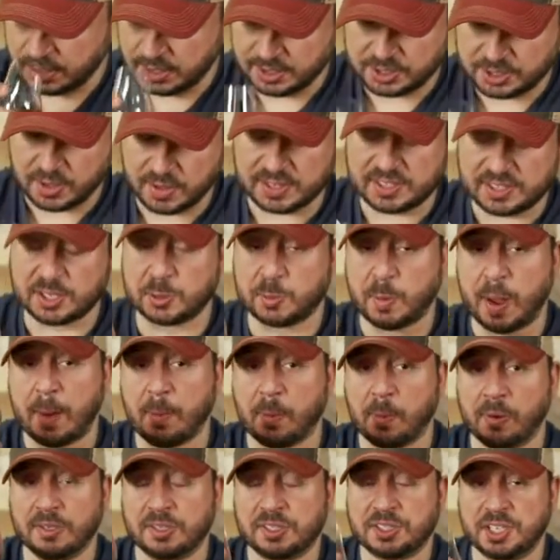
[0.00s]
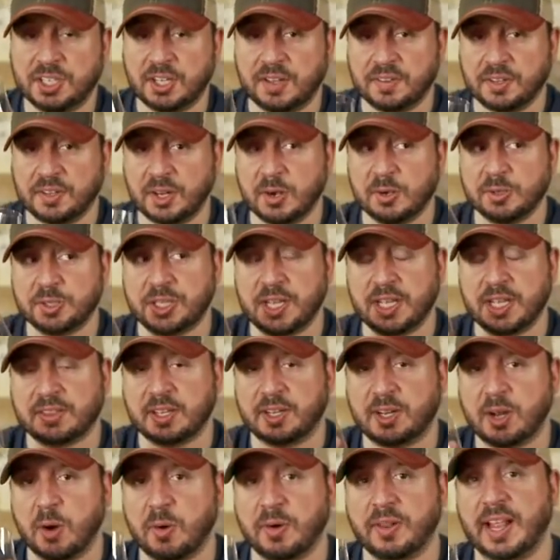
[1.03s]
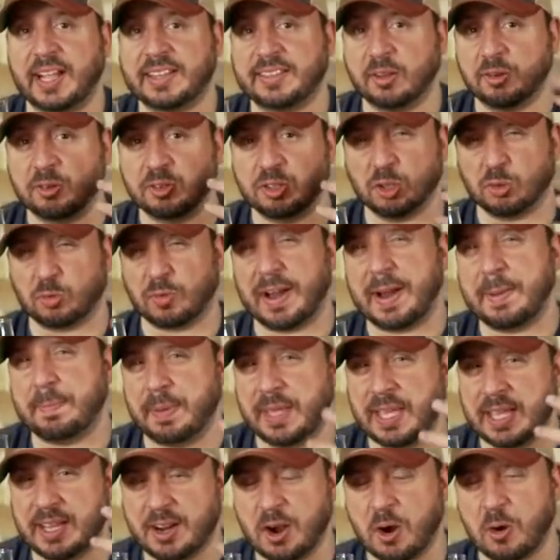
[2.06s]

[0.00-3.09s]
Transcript: So this is way more interesting on the nose. You get the cone, like the grapey